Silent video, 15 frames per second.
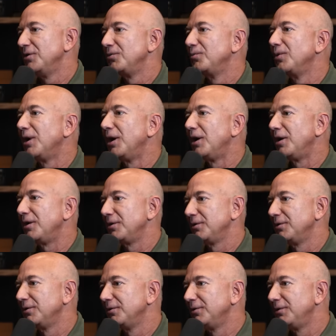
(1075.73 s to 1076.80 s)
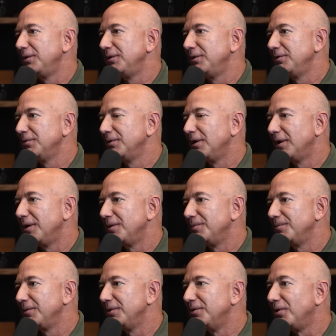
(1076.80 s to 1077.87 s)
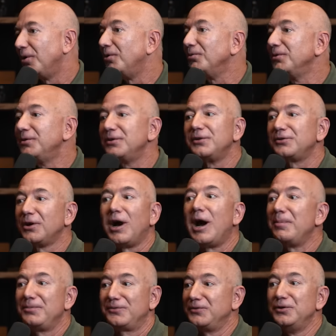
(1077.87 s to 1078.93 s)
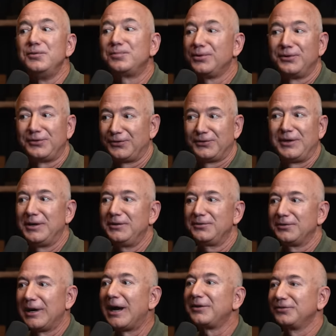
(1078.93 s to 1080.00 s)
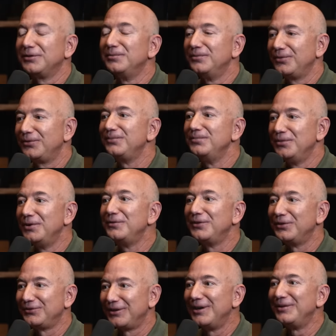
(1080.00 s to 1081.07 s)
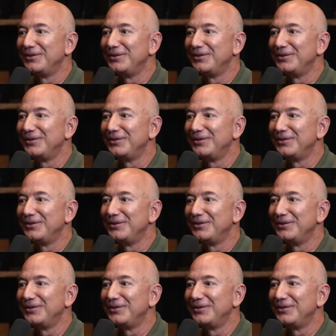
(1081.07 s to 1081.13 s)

where the, you know, only the top few % actually move the state